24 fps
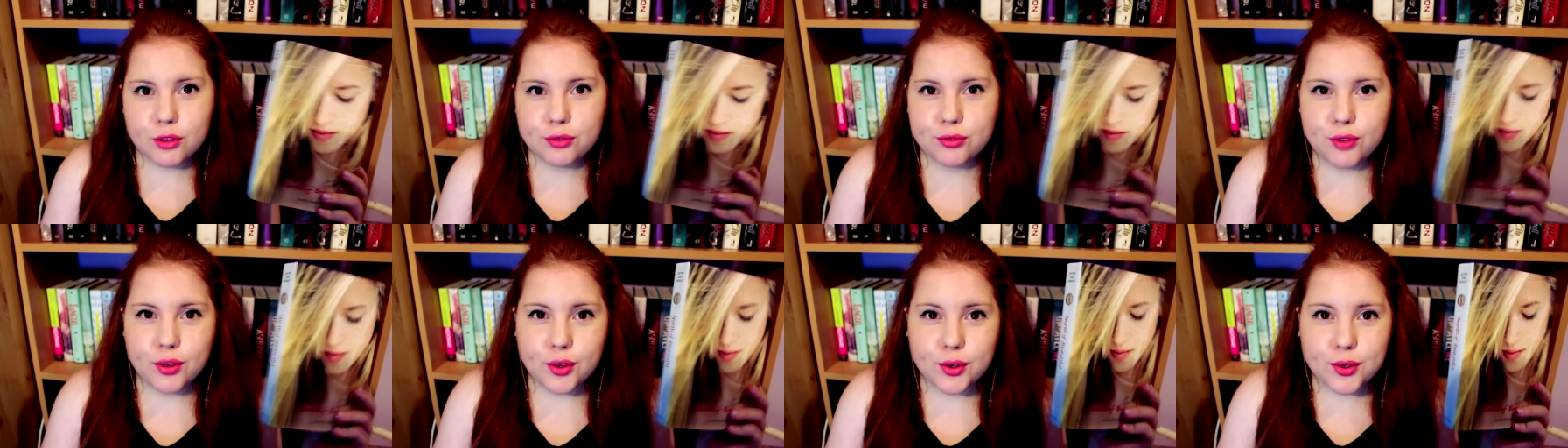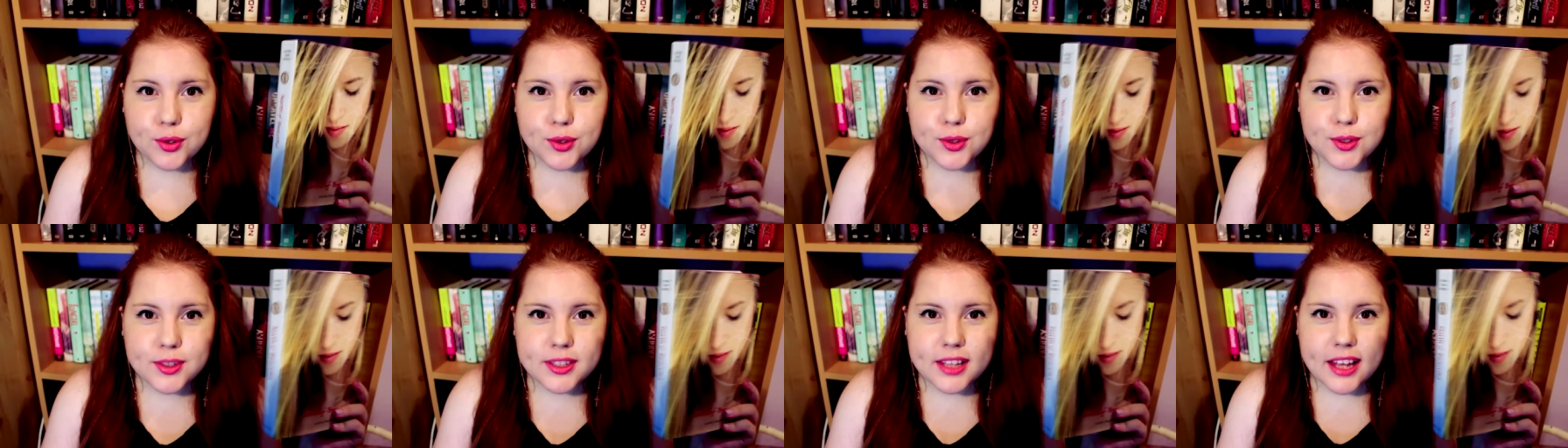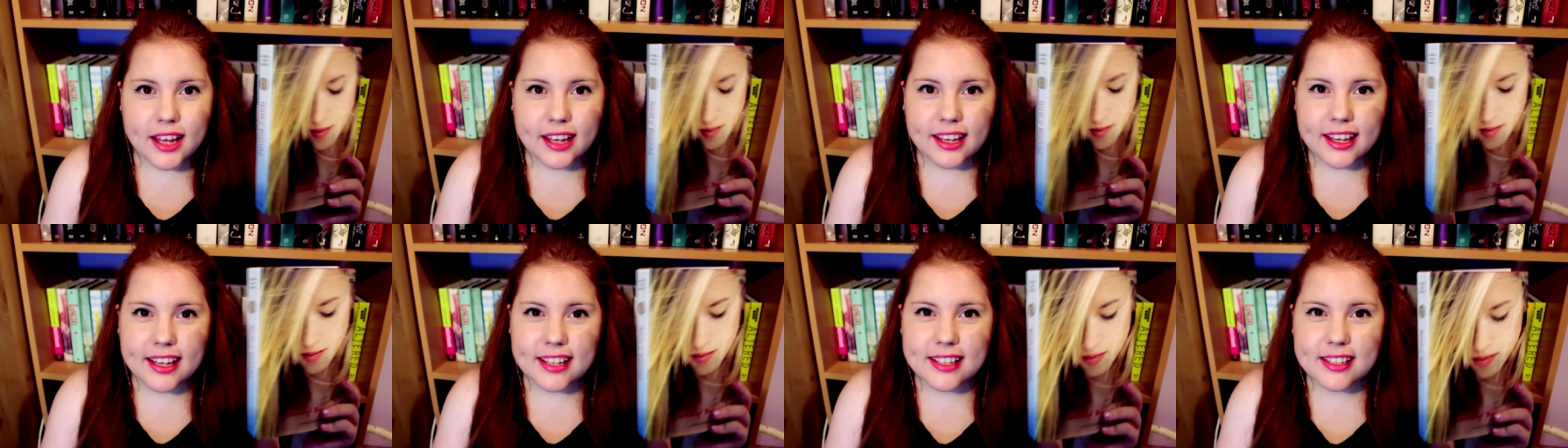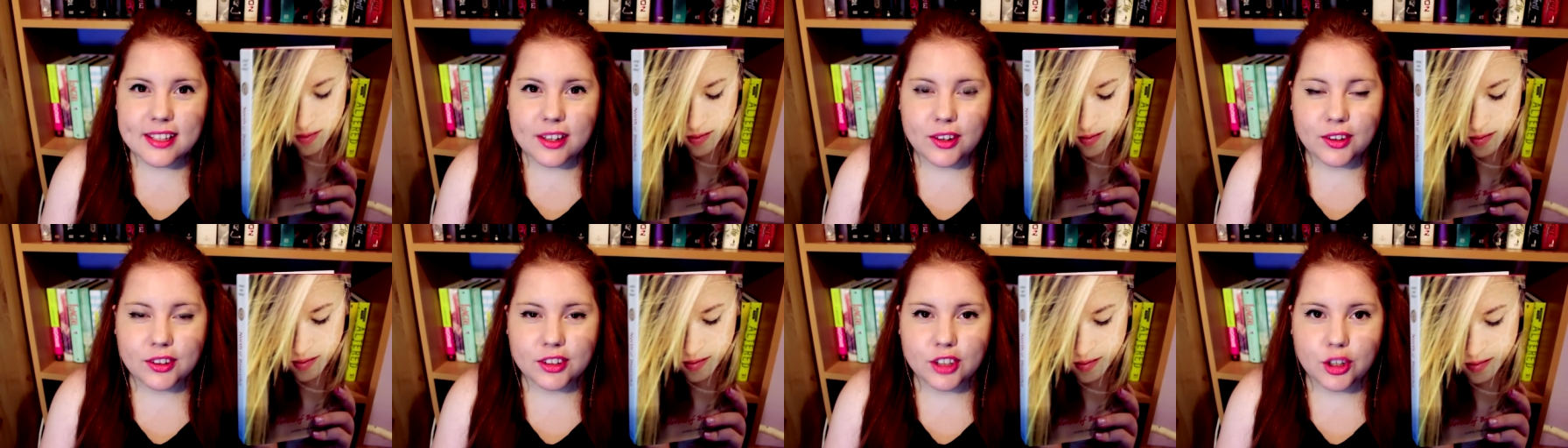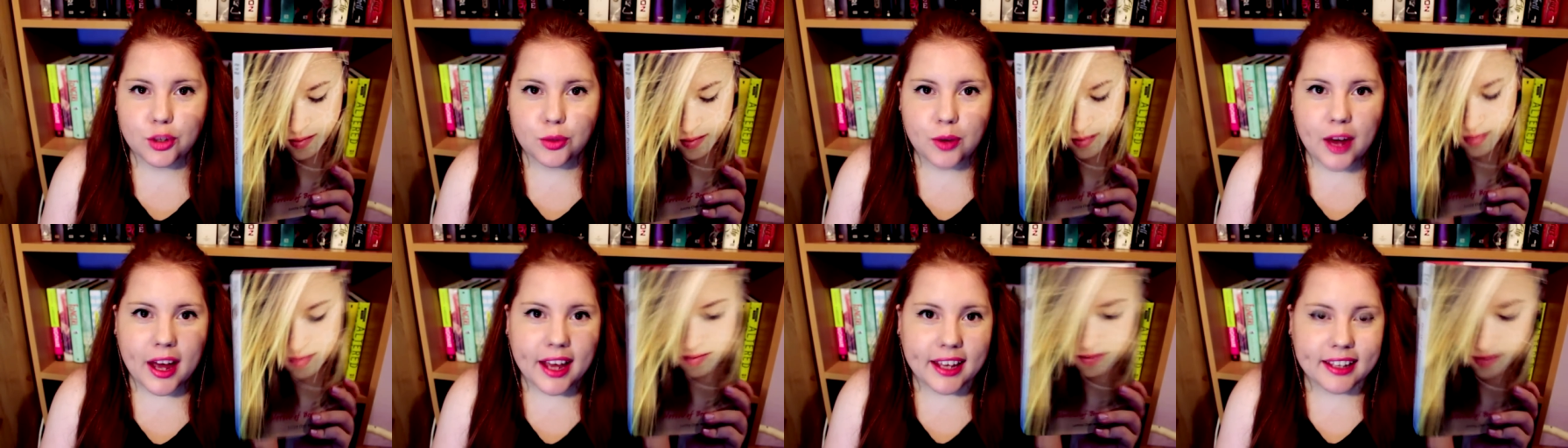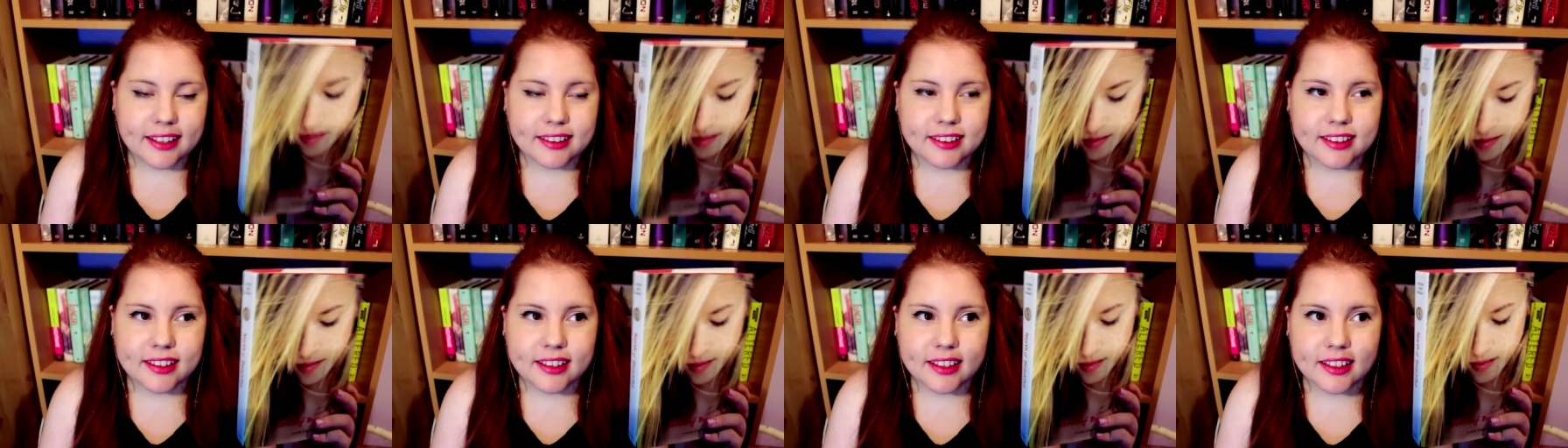more focused, I guess, on the
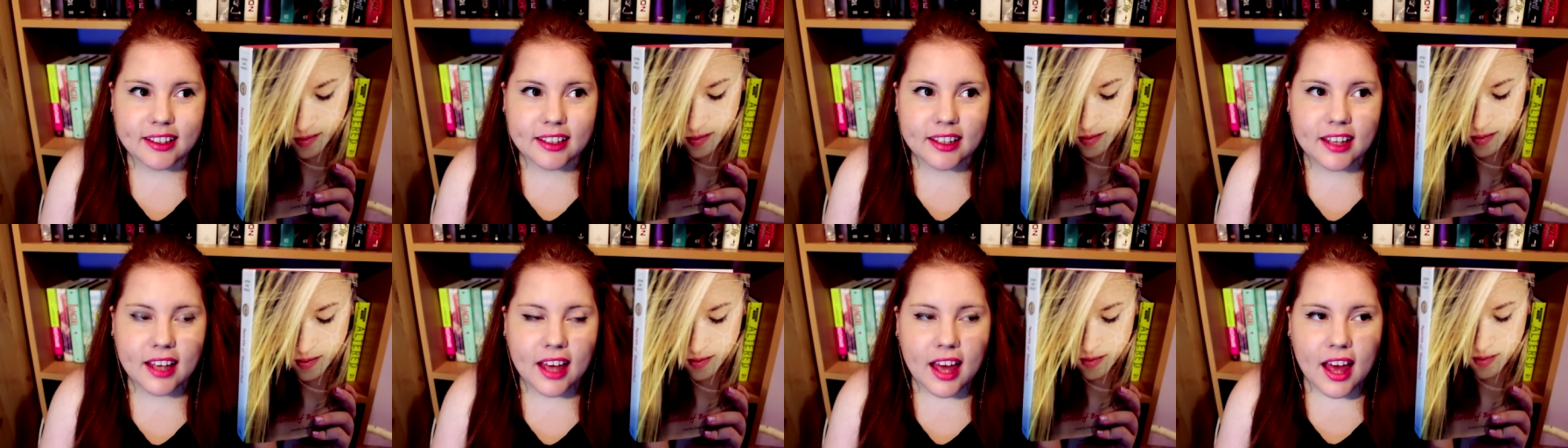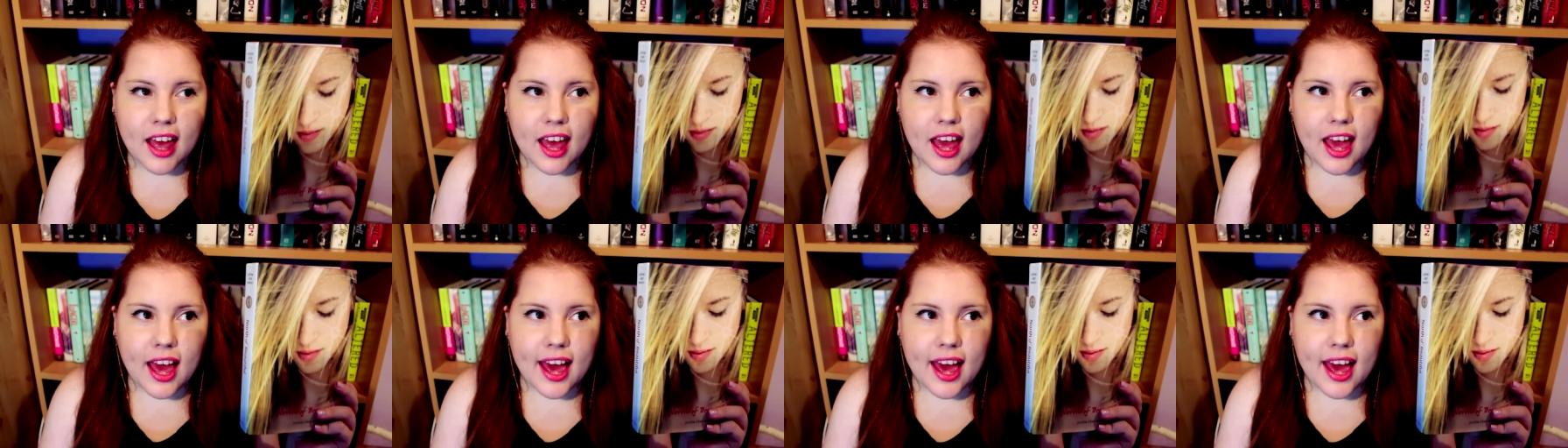writing